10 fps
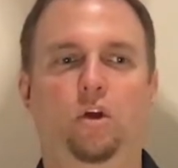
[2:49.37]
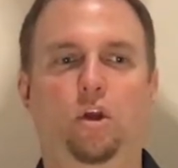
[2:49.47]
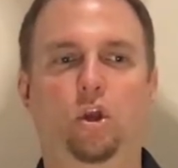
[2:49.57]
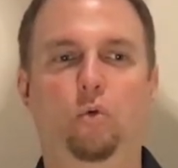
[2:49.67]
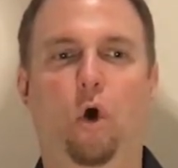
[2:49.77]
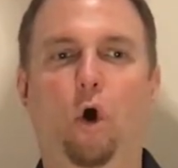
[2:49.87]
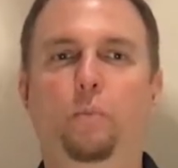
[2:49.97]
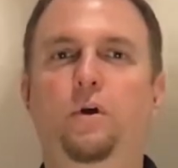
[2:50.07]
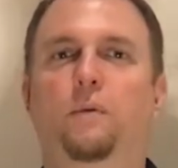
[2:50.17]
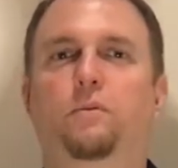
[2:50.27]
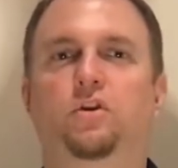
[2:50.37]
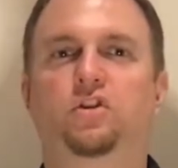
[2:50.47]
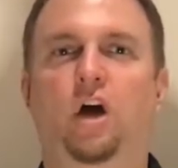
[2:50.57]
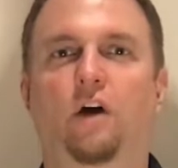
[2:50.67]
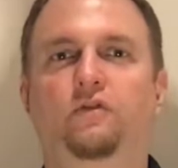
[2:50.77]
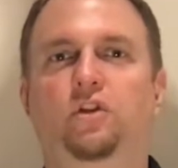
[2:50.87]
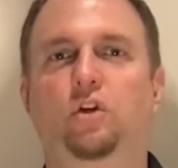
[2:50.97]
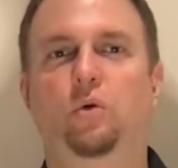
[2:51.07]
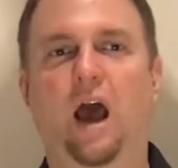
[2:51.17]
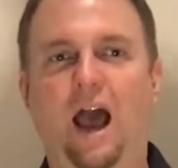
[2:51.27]
you open up yourself
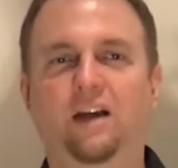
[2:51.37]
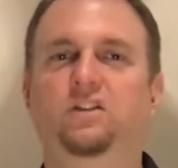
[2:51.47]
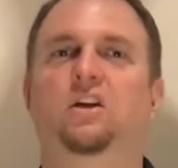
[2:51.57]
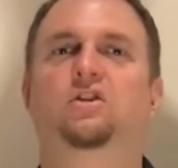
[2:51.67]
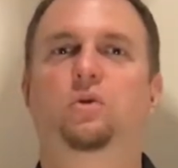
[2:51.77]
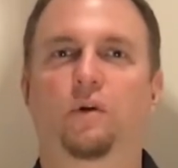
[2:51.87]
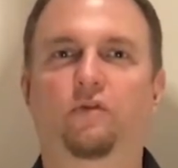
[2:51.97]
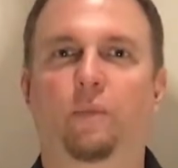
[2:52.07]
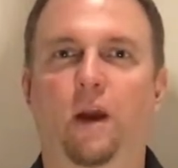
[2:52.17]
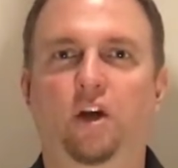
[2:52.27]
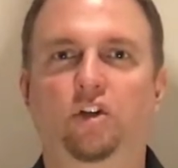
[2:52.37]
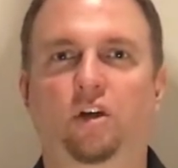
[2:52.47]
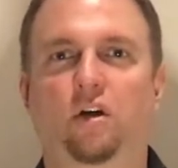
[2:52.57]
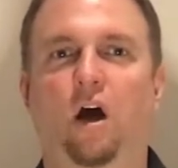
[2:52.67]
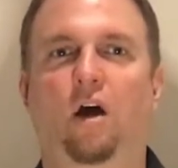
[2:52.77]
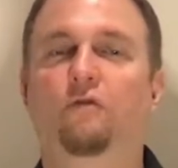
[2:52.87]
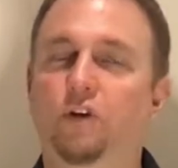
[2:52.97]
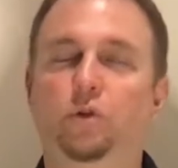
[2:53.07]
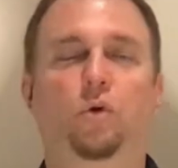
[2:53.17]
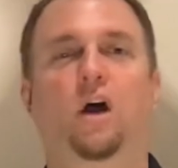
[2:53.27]
to access to information,
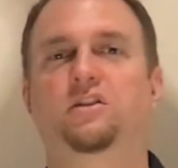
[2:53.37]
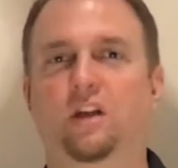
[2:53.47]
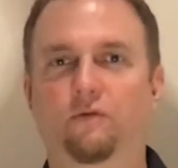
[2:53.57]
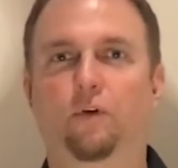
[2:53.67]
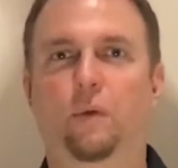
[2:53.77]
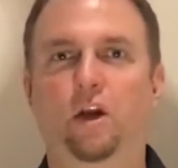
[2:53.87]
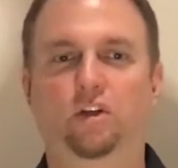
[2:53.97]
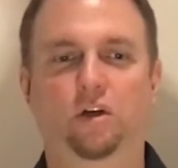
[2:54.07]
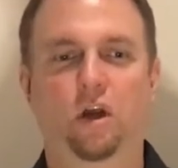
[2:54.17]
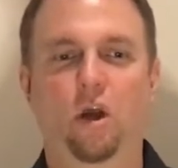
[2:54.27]
visualized information.